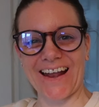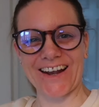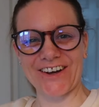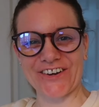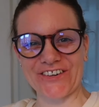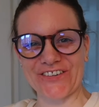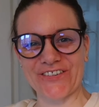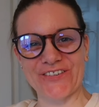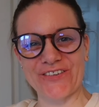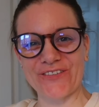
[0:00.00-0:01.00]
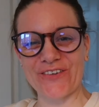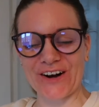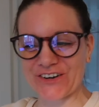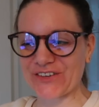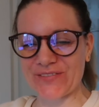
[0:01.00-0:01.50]
Hello,
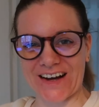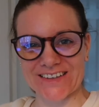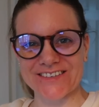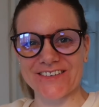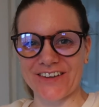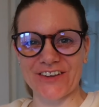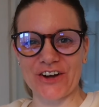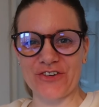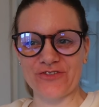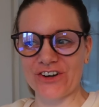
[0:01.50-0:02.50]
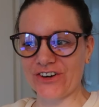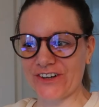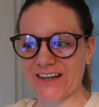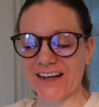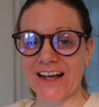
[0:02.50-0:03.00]
welcome back to another home
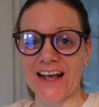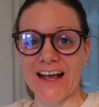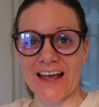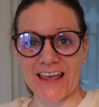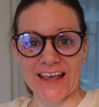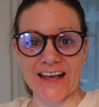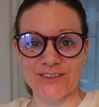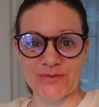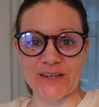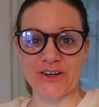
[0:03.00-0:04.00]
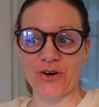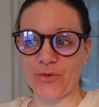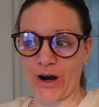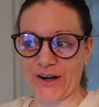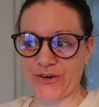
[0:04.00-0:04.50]
vlog. It has been a
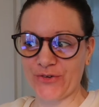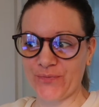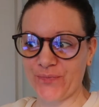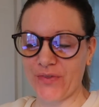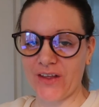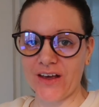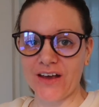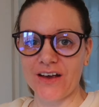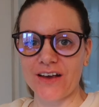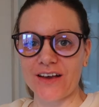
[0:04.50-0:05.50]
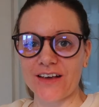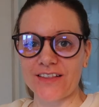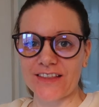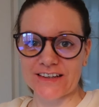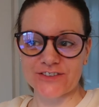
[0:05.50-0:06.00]
while.
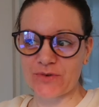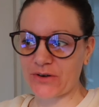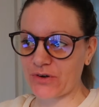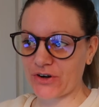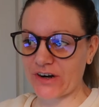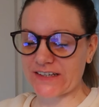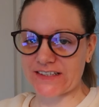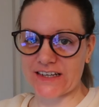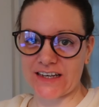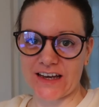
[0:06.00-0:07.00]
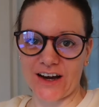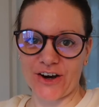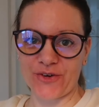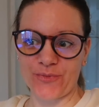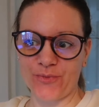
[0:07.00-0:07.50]
Things have been a bit crazy,
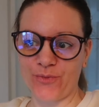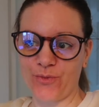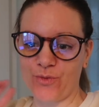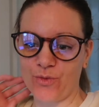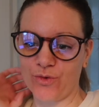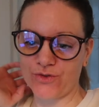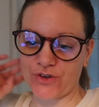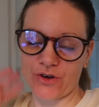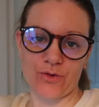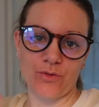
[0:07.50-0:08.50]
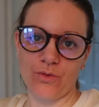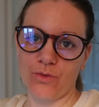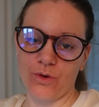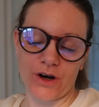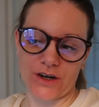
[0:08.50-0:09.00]
so
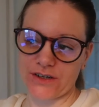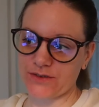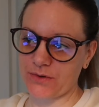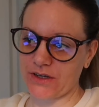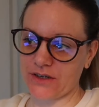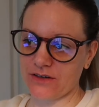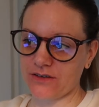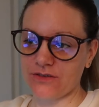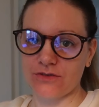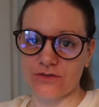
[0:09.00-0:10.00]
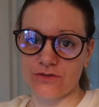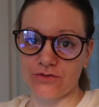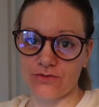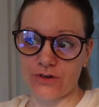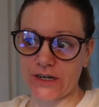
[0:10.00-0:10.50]
work has been
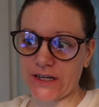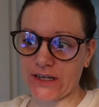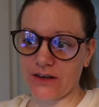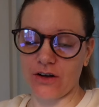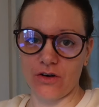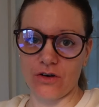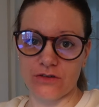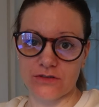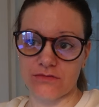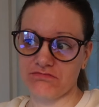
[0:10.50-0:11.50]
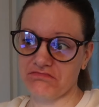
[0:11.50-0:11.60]
really a lot.